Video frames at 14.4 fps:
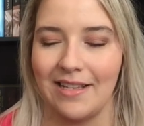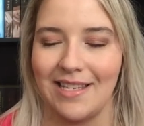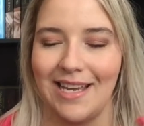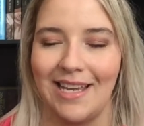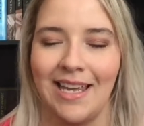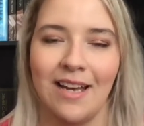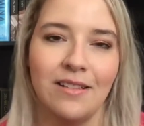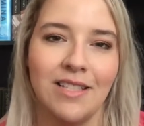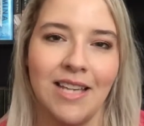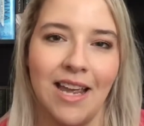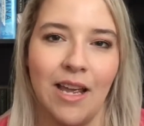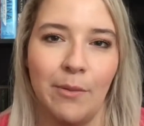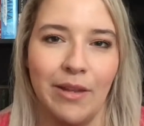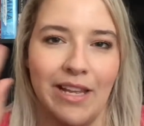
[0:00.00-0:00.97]
it's like
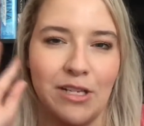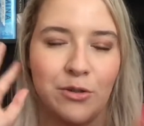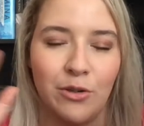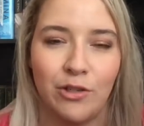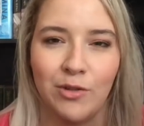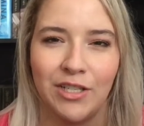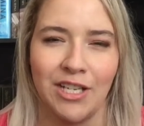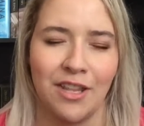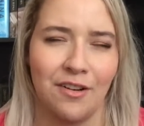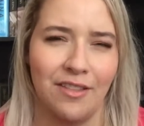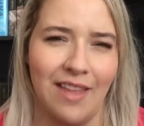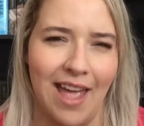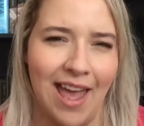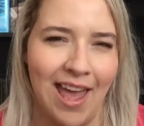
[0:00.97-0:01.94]
kelting, where they talk to each
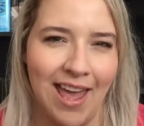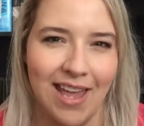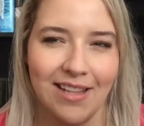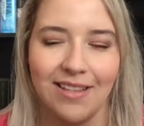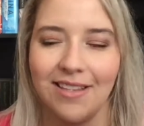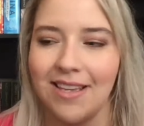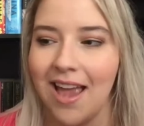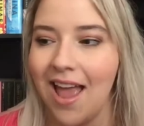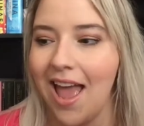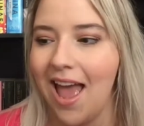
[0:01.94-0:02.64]
other in their heads,